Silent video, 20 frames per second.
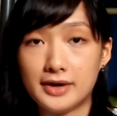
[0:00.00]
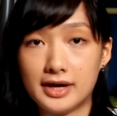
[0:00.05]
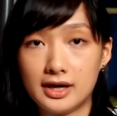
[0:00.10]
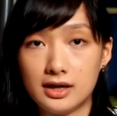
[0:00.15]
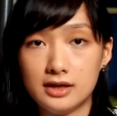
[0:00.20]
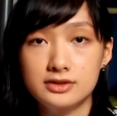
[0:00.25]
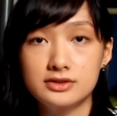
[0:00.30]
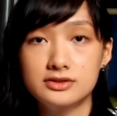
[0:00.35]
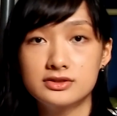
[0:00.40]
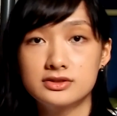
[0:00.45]
your
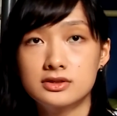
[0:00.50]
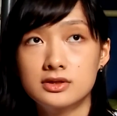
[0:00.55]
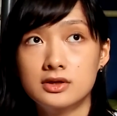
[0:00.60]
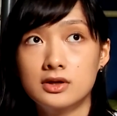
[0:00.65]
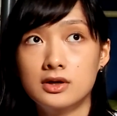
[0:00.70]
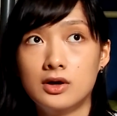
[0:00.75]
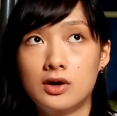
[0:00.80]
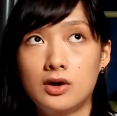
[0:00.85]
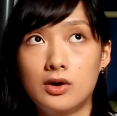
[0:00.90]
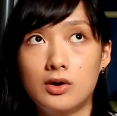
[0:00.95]
aunt,
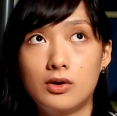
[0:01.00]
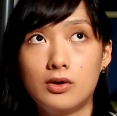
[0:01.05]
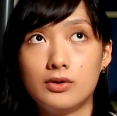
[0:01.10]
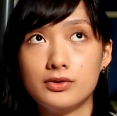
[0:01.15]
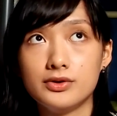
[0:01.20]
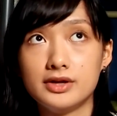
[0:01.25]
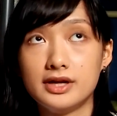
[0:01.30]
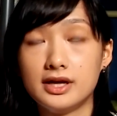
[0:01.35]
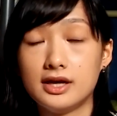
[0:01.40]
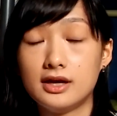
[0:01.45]
or
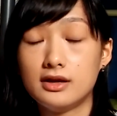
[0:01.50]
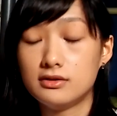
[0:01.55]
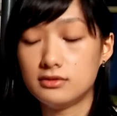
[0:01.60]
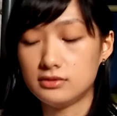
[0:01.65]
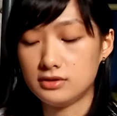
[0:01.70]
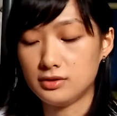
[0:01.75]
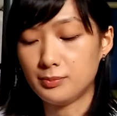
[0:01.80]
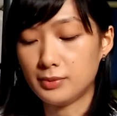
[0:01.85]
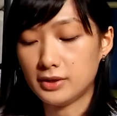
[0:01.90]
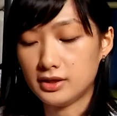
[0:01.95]
your dad,
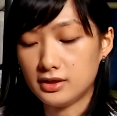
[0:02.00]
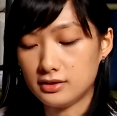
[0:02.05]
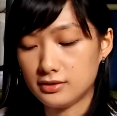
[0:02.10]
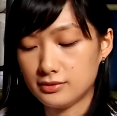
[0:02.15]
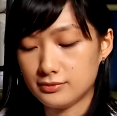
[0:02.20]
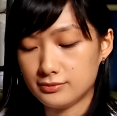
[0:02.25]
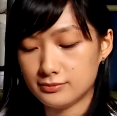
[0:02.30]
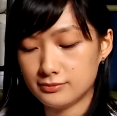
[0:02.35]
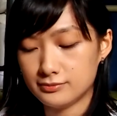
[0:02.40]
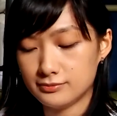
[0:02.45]

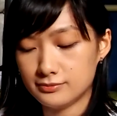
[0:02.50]
depending.